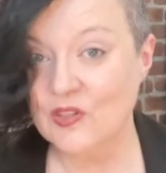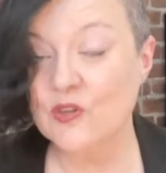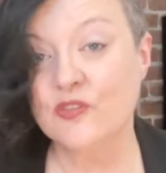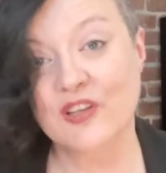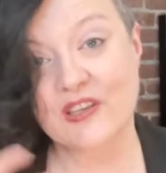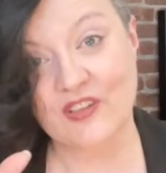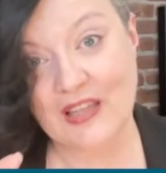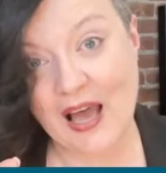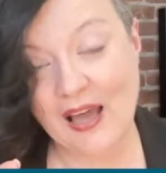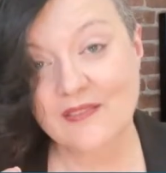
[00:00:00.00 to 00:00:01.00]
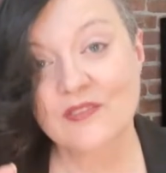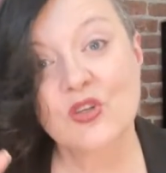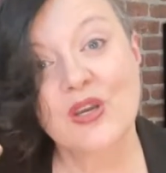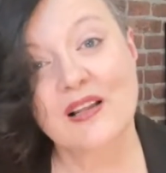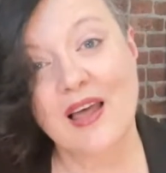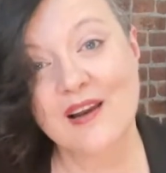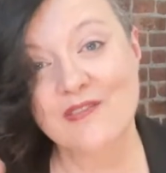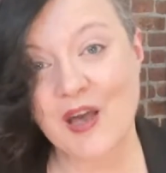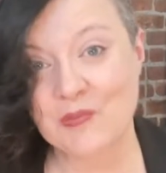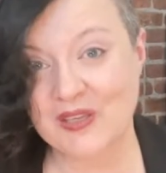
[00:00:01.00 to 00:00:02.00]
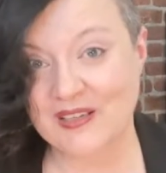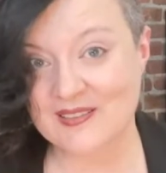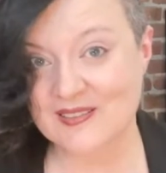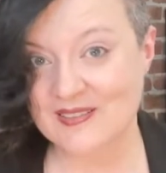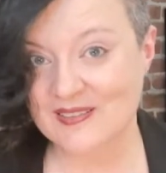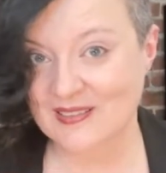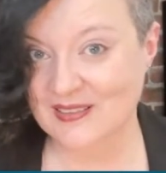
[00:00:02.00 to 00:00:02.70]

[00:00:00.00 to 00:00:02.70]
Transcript: You forgive a lot, you get a lot of happiness.